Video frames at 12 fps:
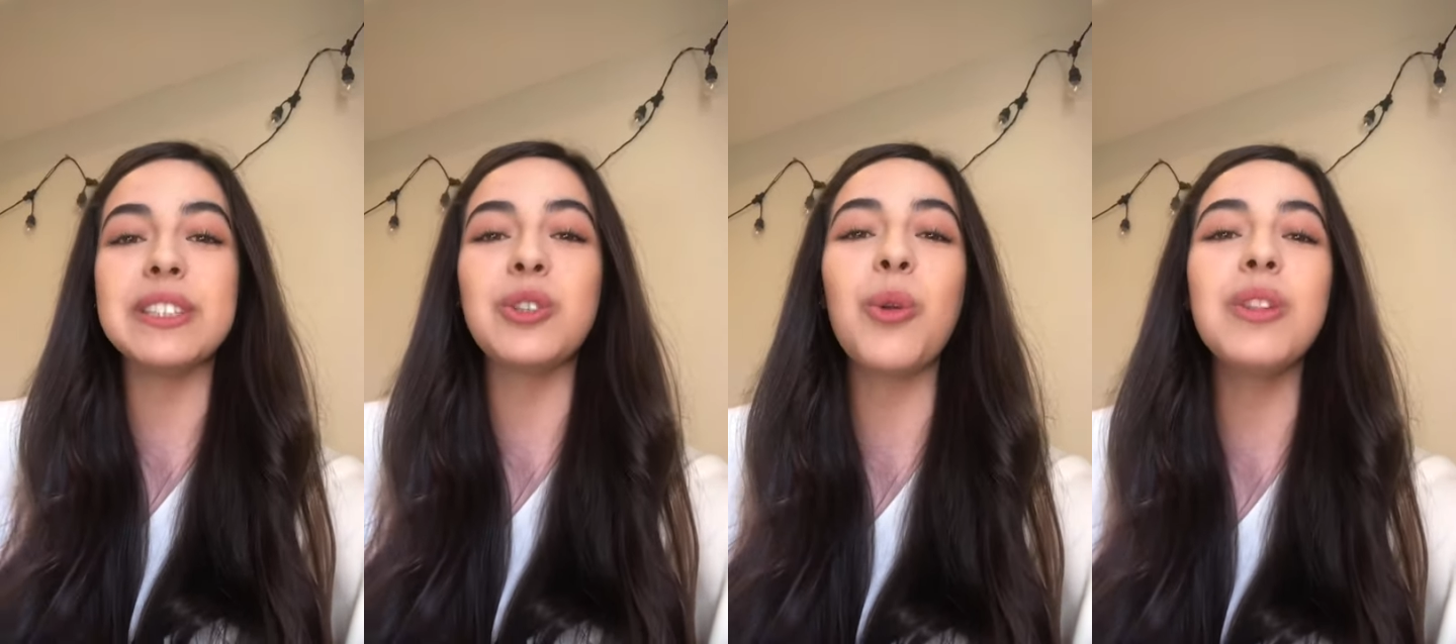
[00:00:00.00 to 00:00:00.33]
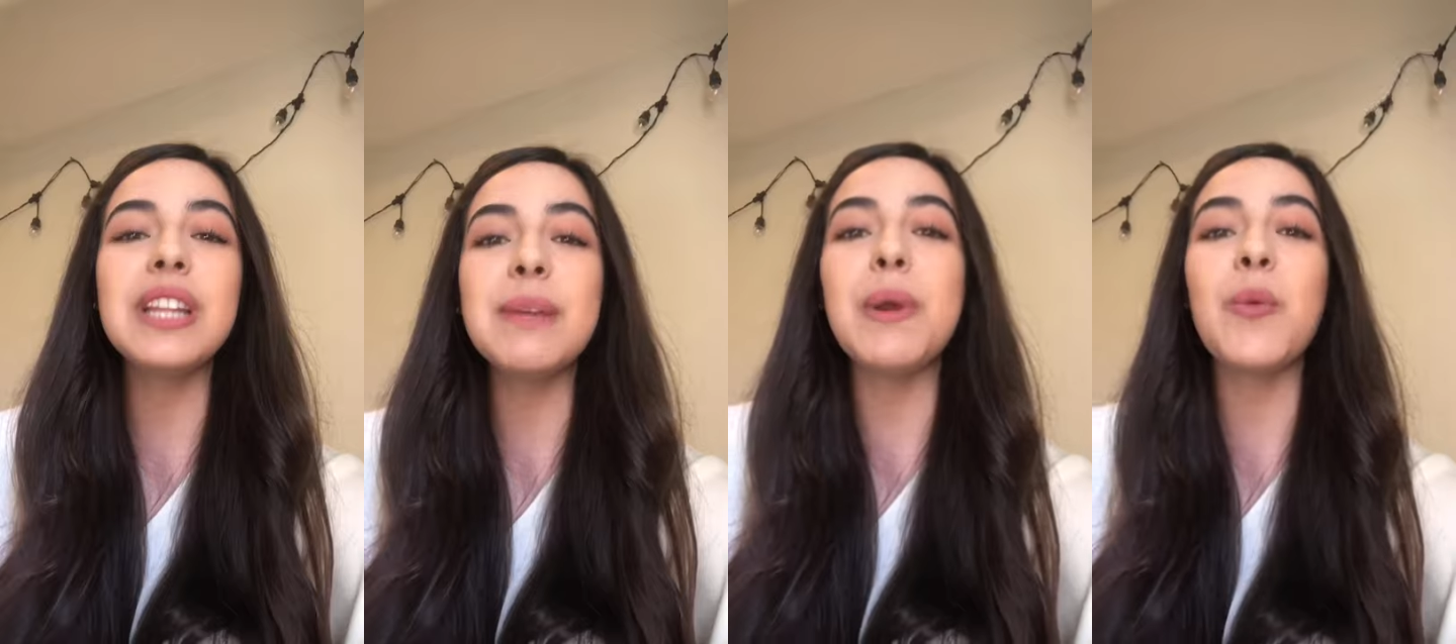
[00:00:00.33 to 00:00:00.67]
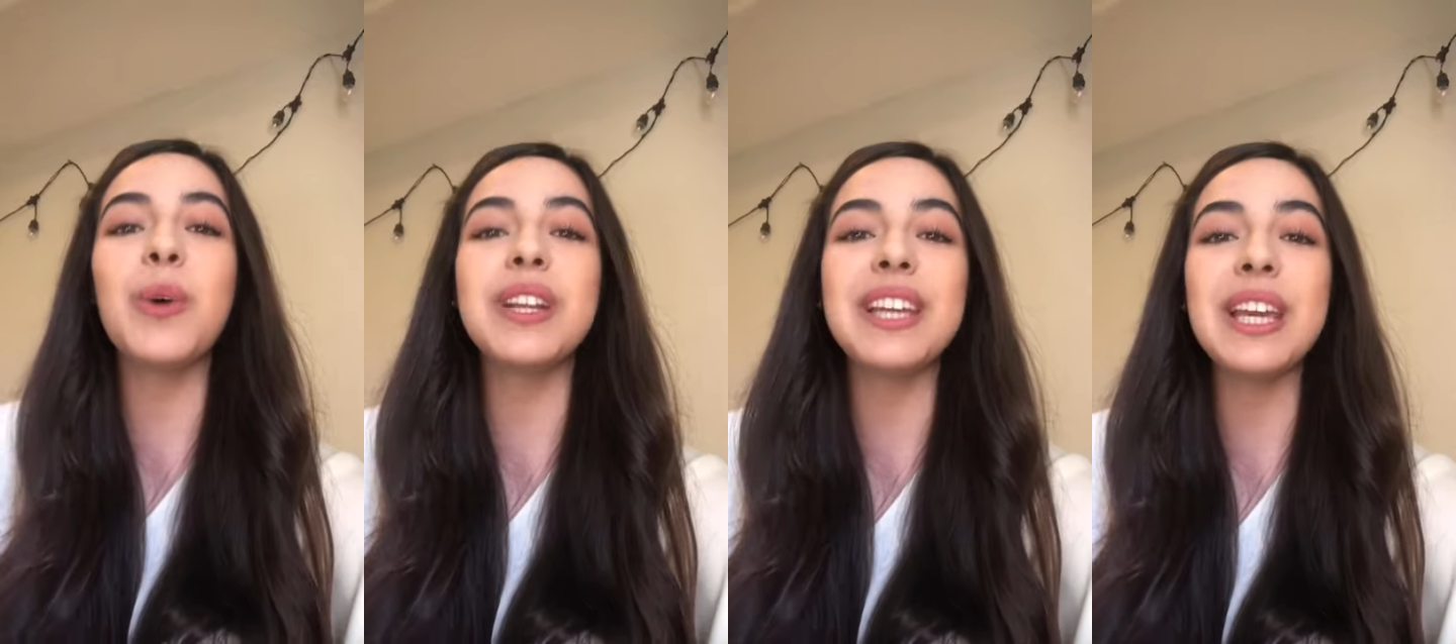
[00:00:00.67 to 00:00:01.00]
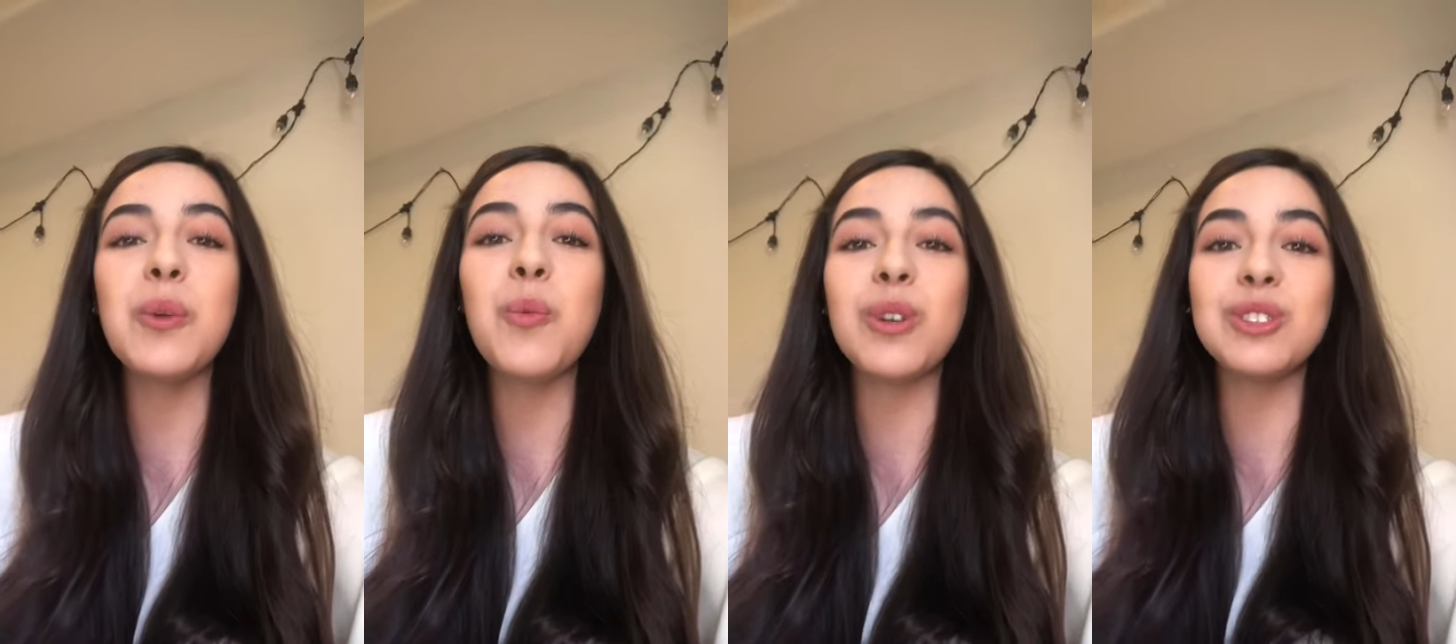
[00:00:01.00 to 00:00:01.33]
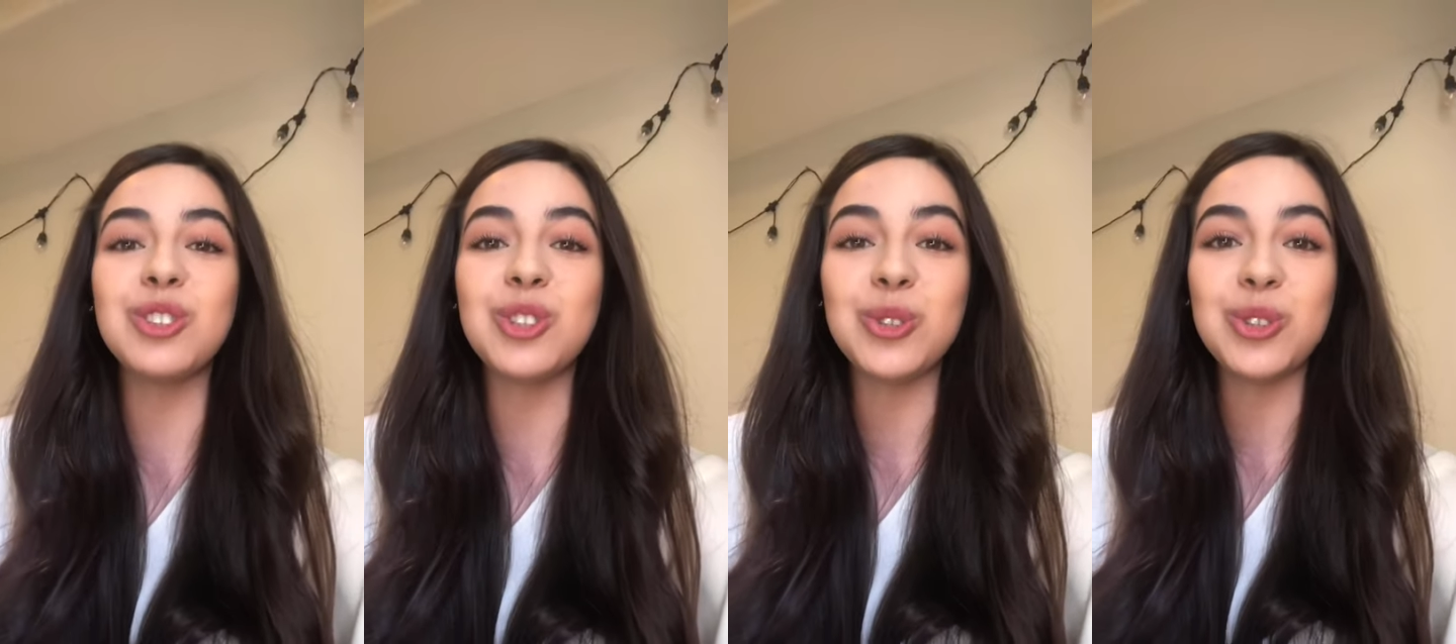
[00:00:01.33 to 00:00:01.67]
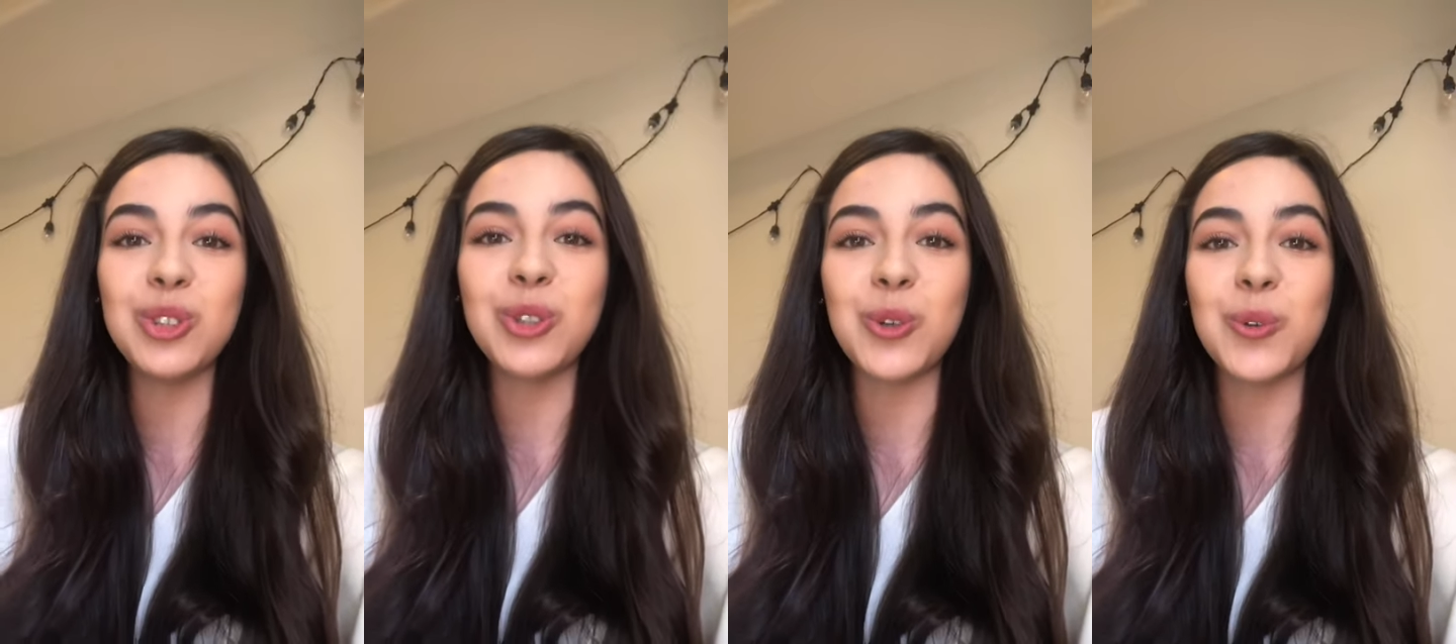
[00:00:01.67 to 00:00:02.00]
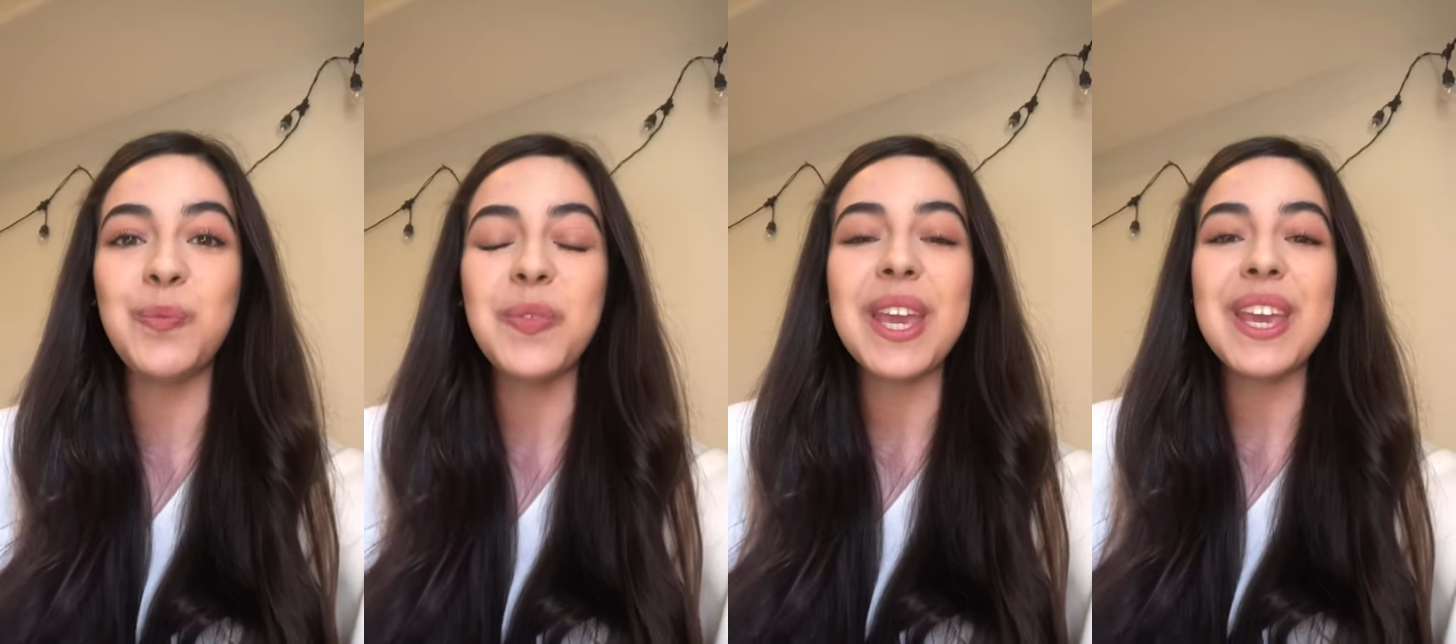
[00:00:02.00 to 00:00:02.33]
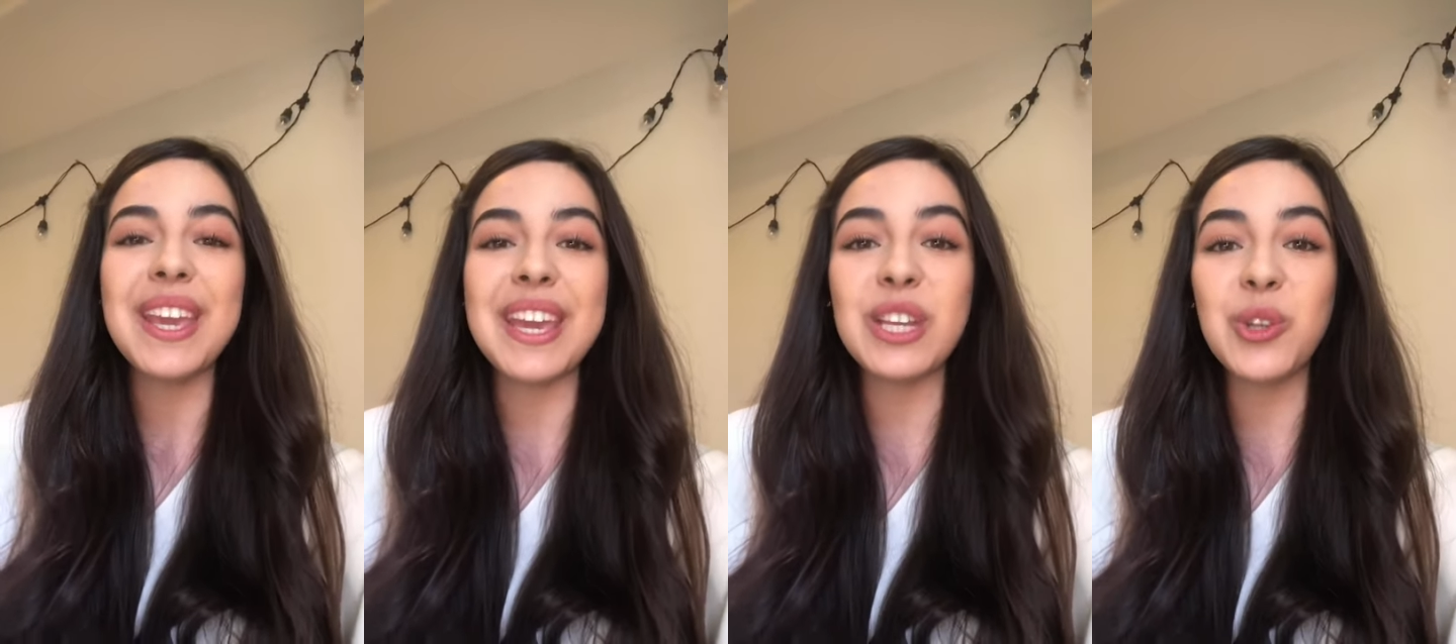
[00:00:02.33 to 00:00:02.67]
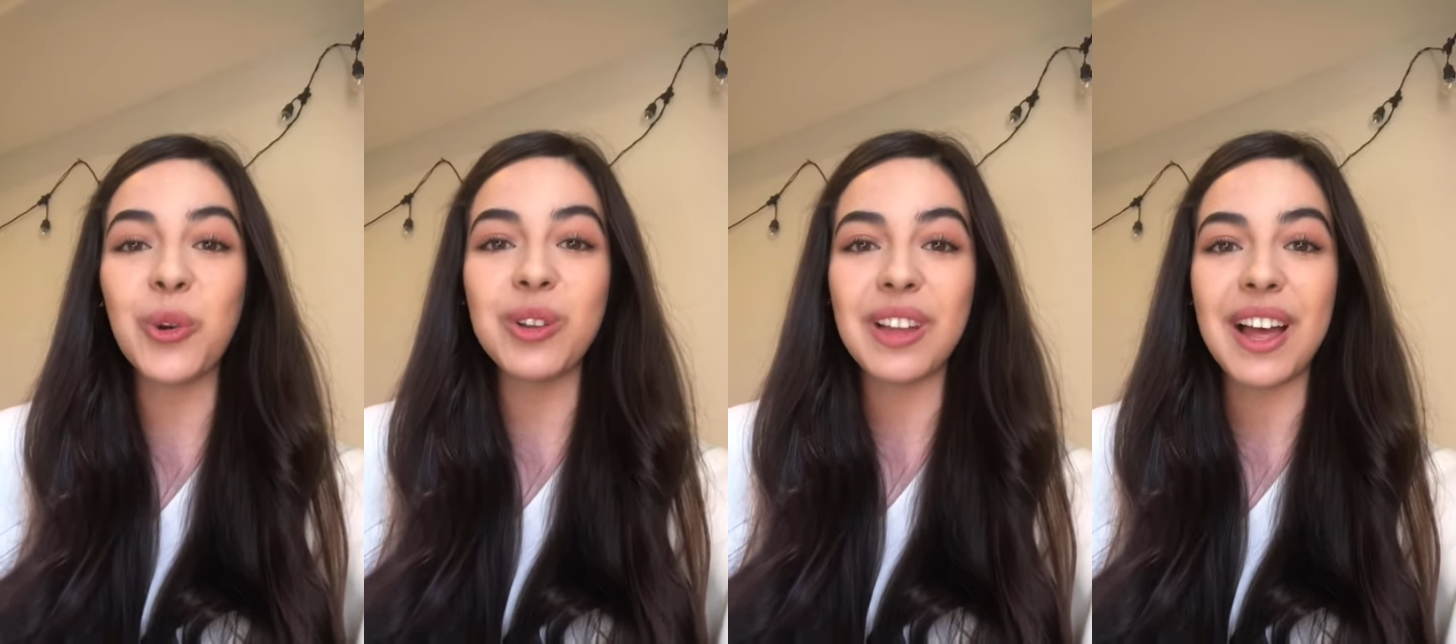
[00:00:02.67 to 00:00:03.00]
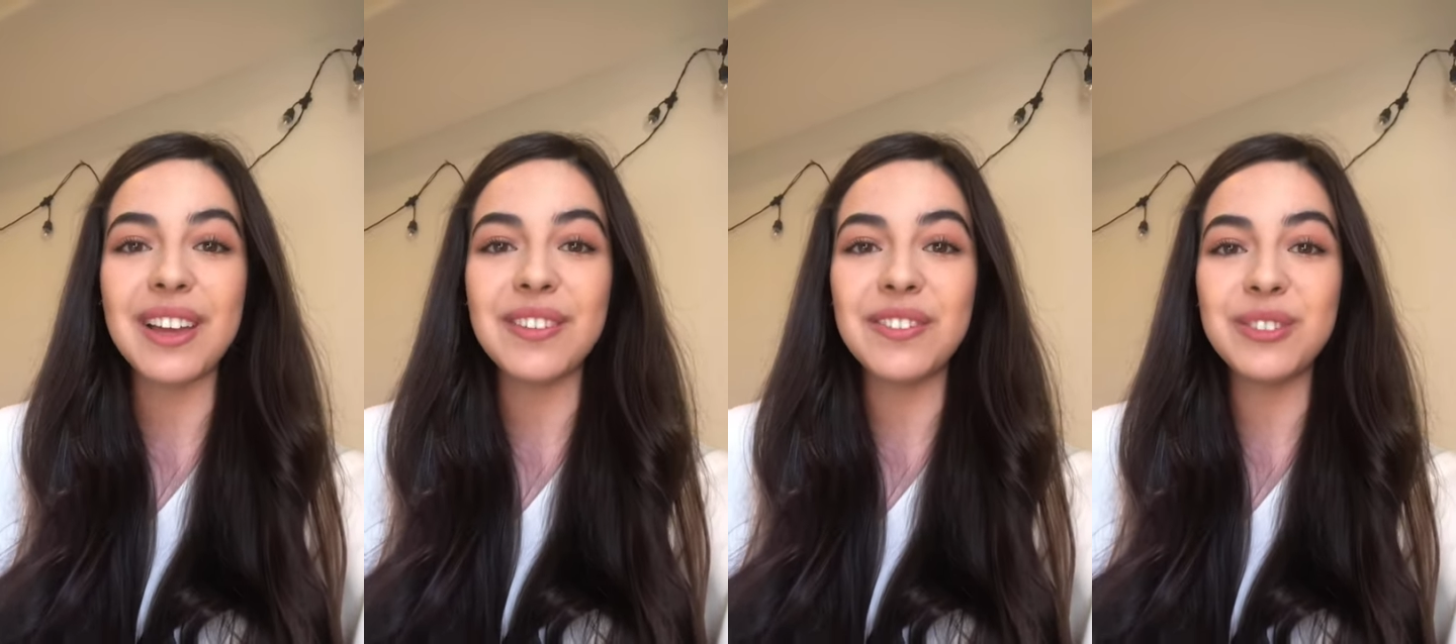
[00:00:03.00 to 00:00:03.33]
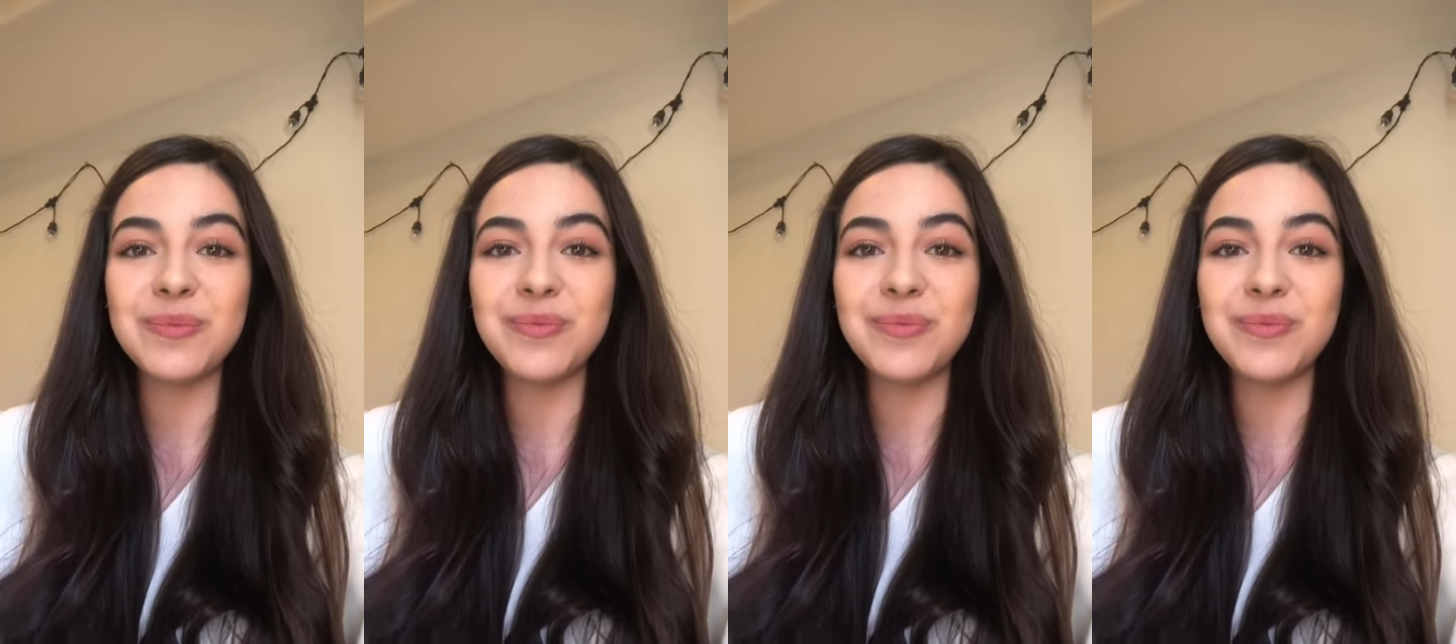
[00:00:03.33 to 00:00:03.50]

Don't limit what He wants to do in your life.